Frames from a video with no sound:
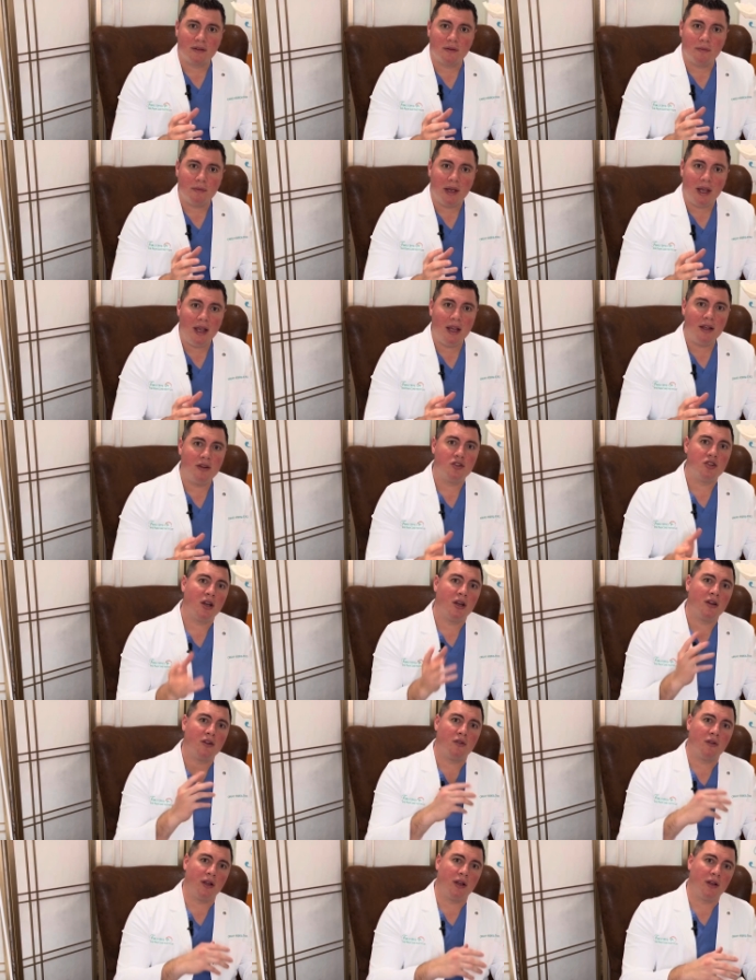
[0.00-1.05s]
the pain
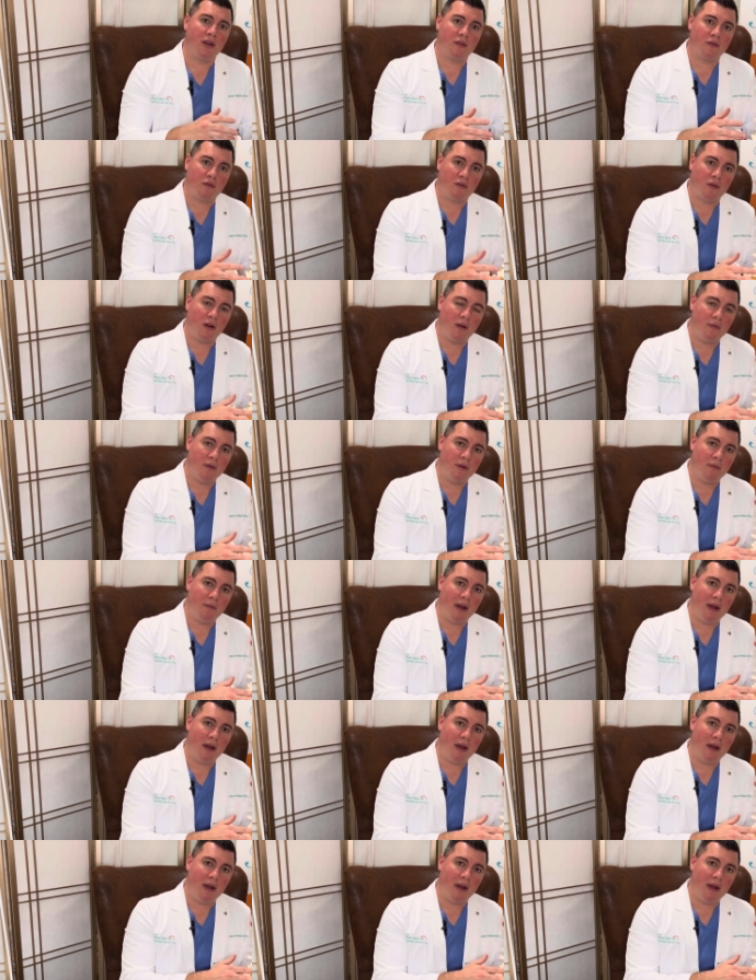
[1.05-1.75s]
generated from the